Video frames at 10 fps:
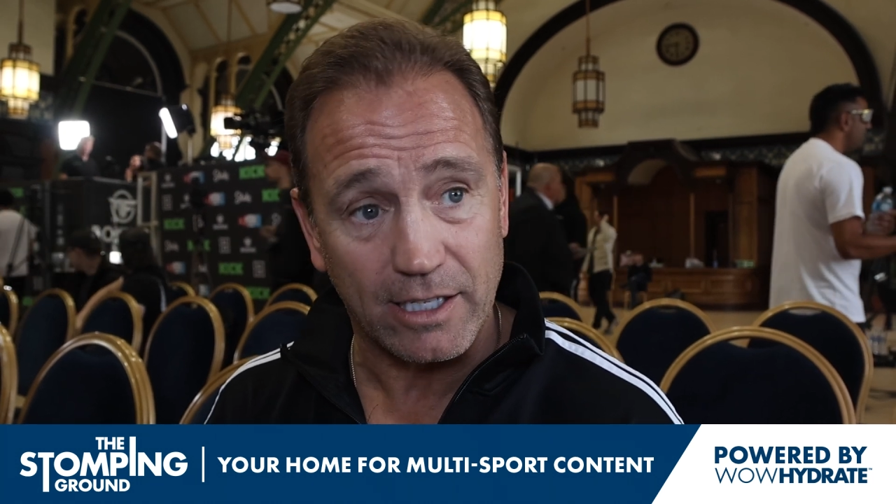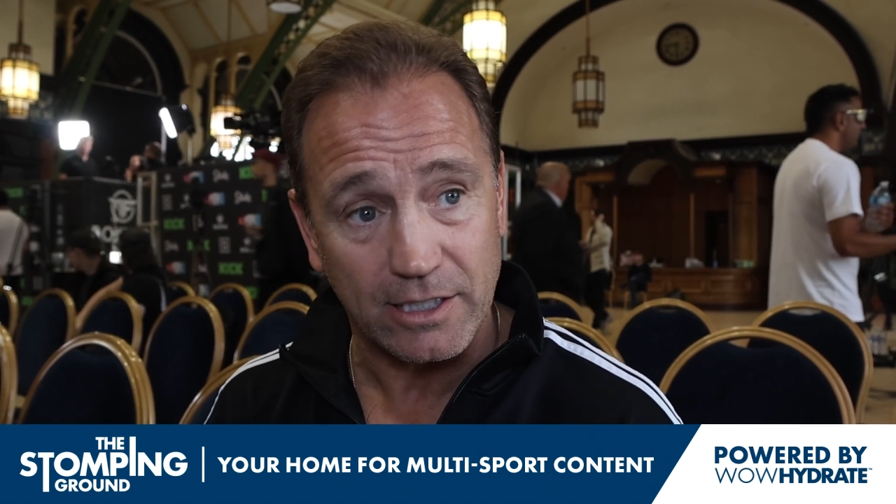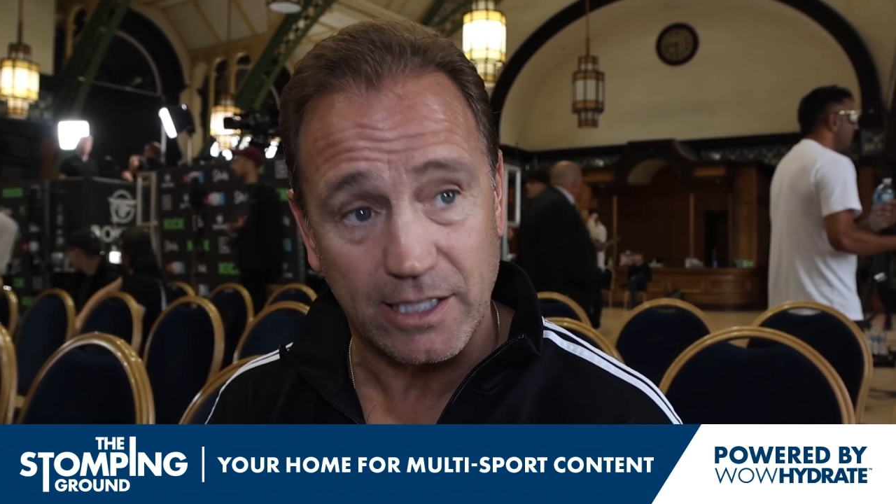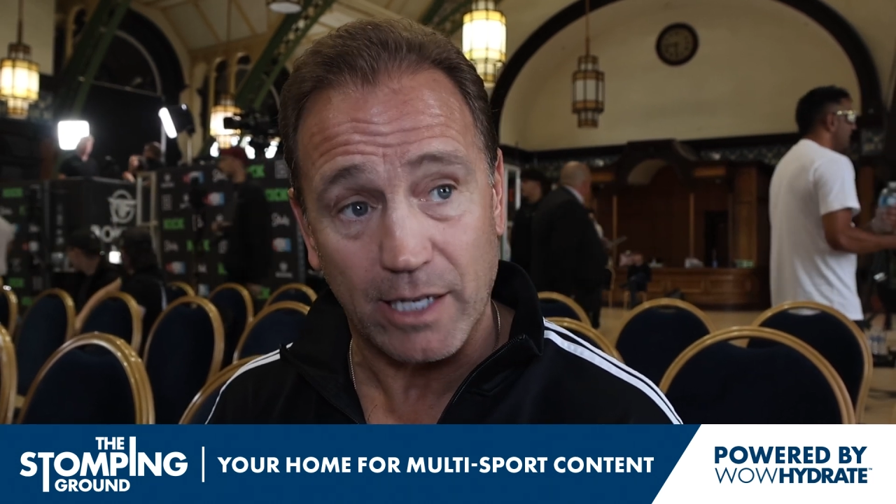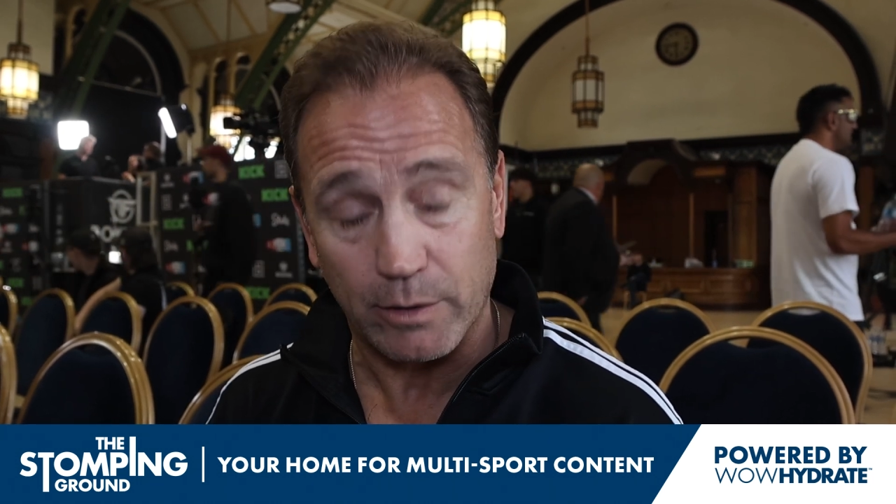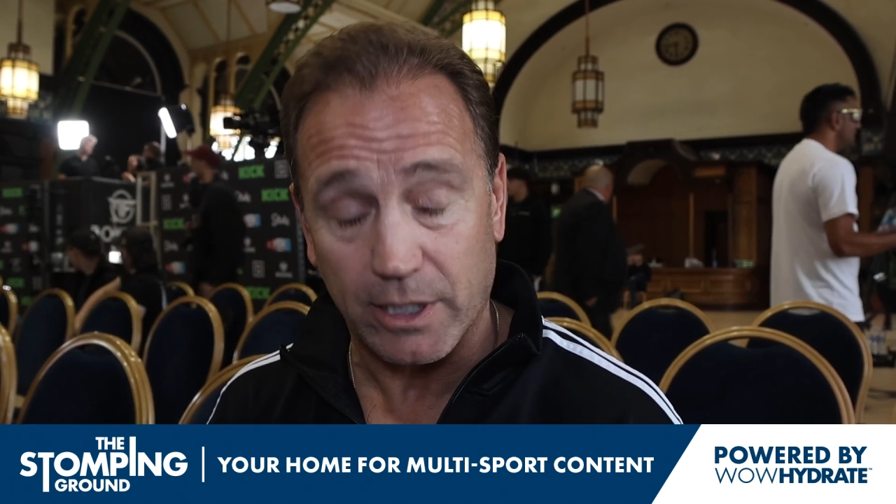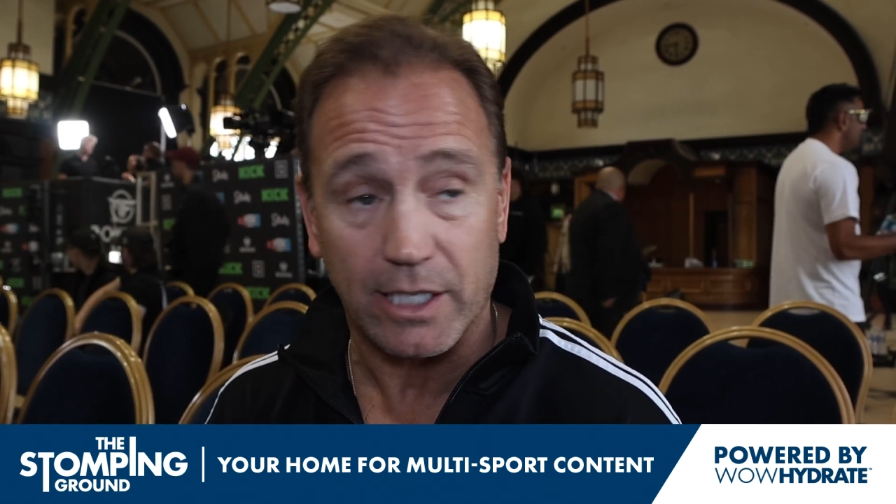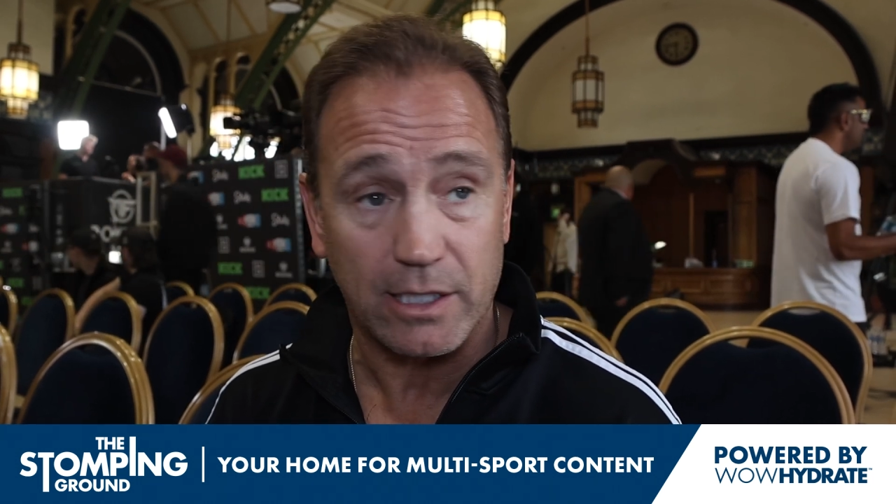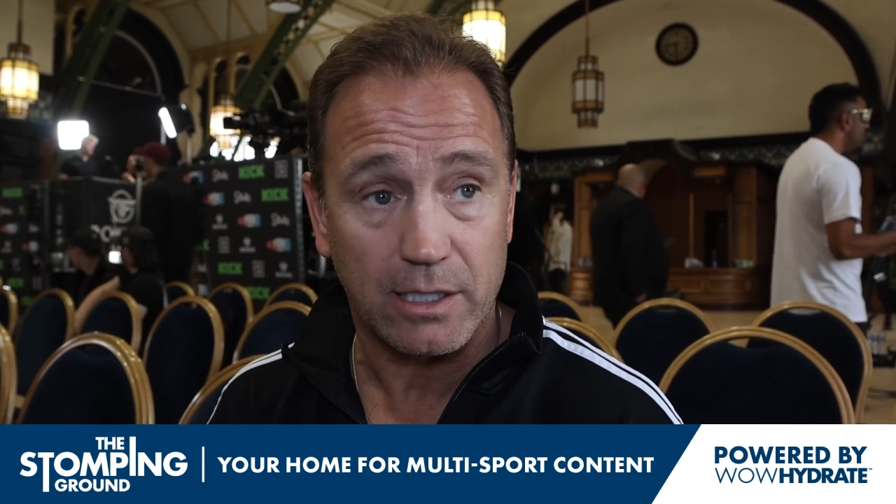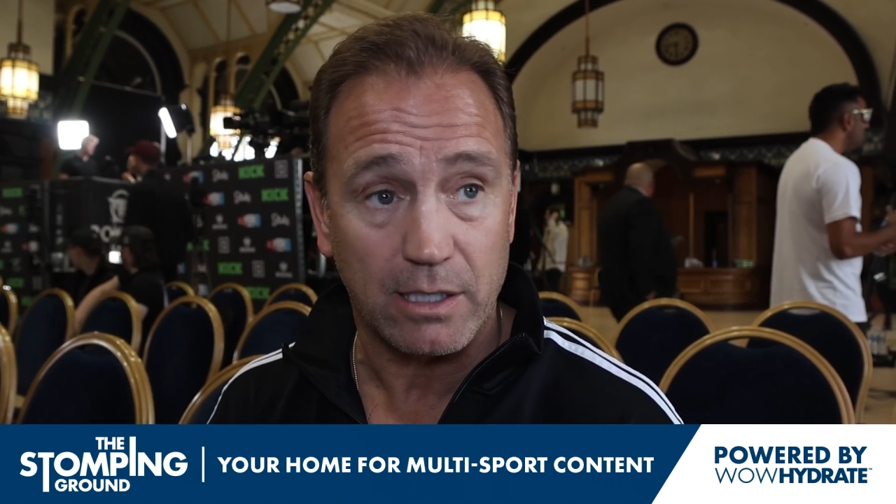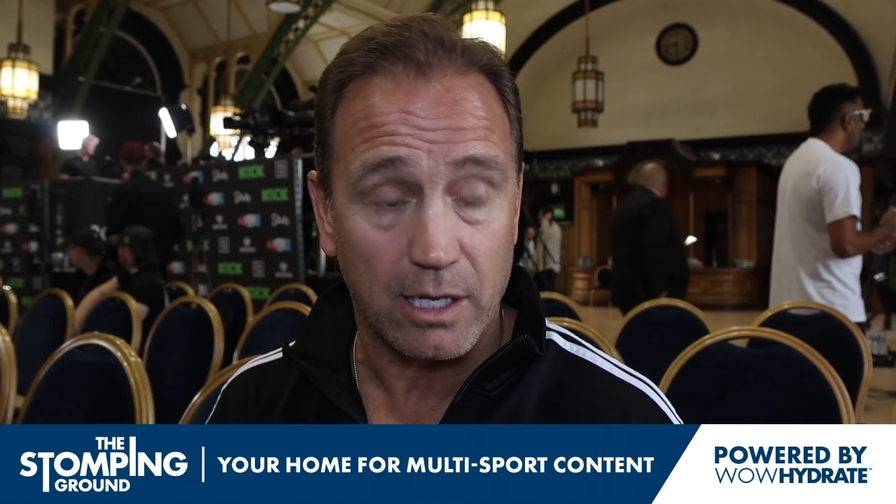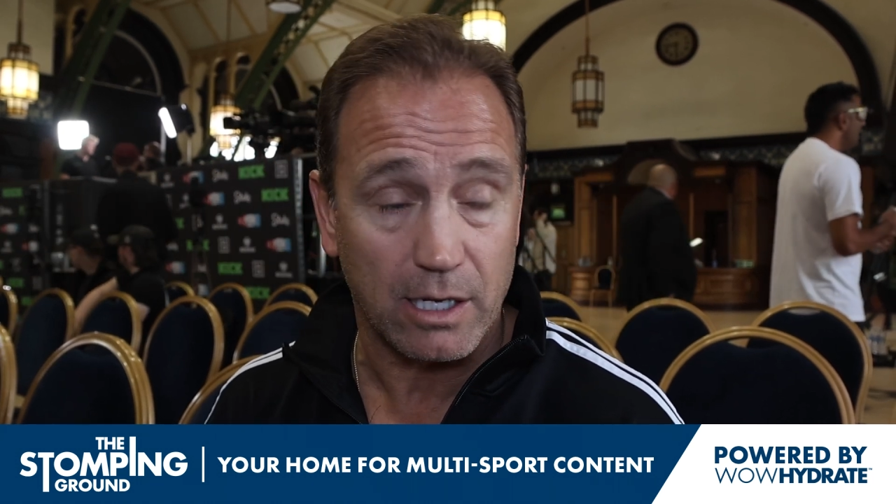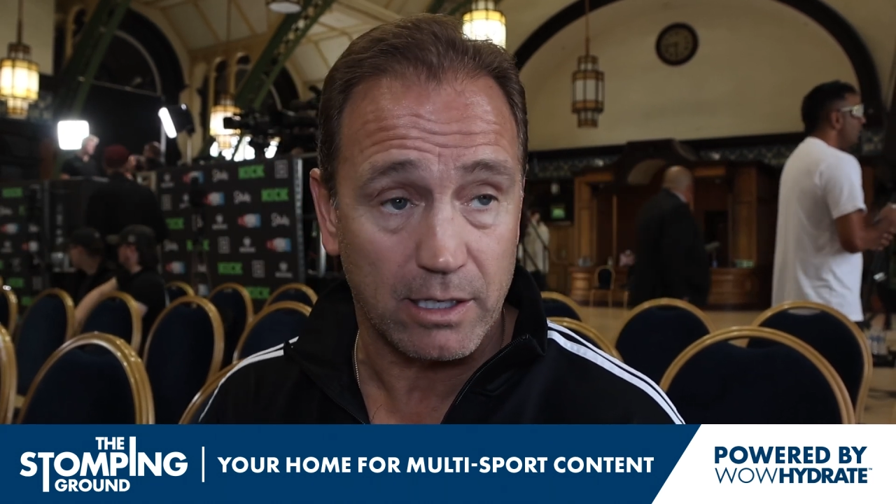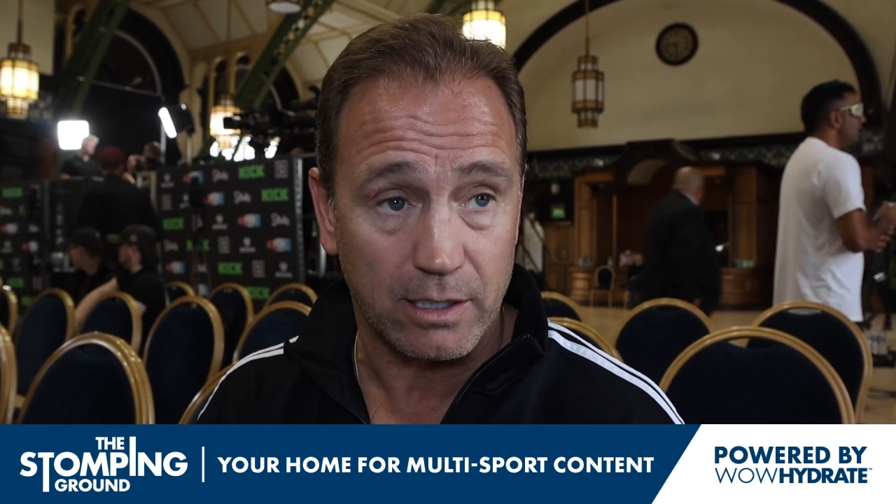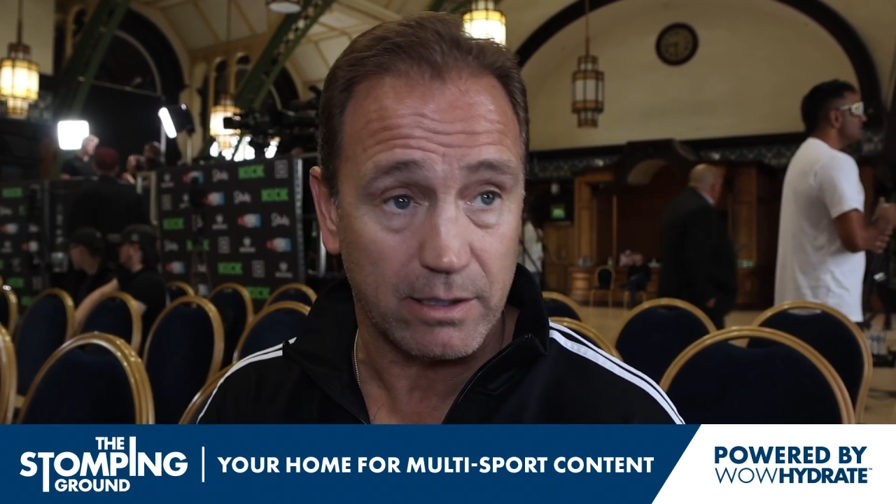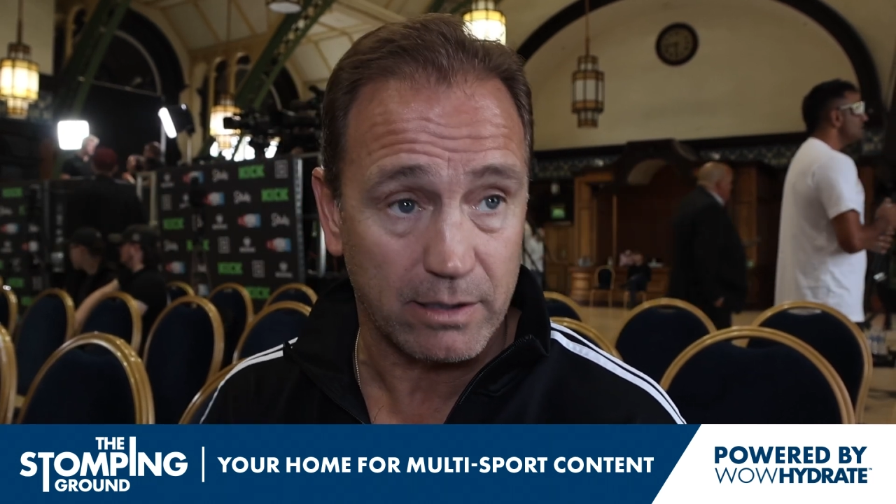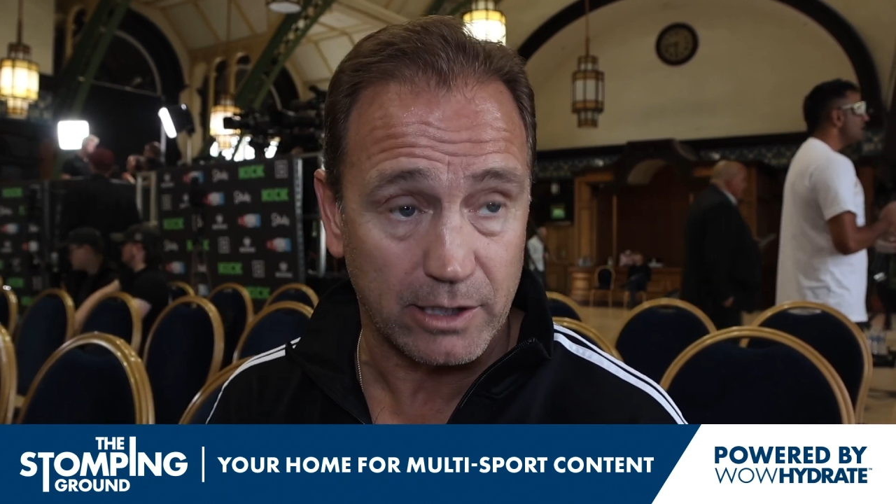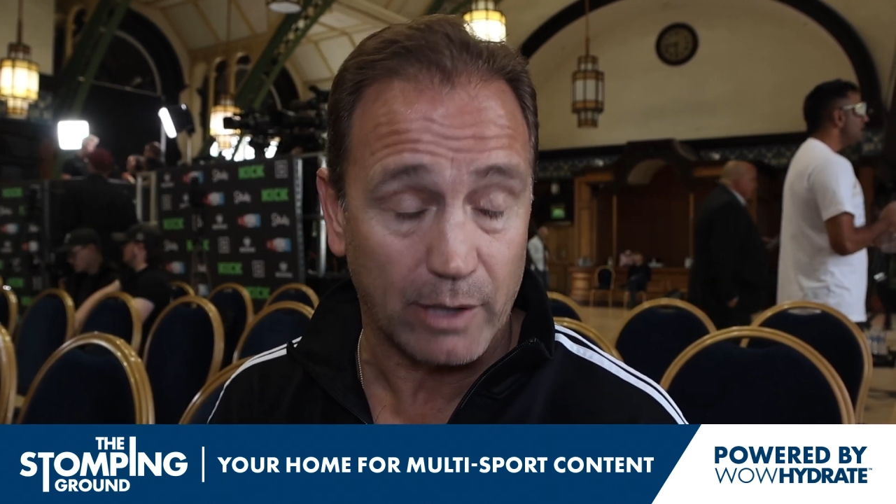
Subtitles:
as they did, you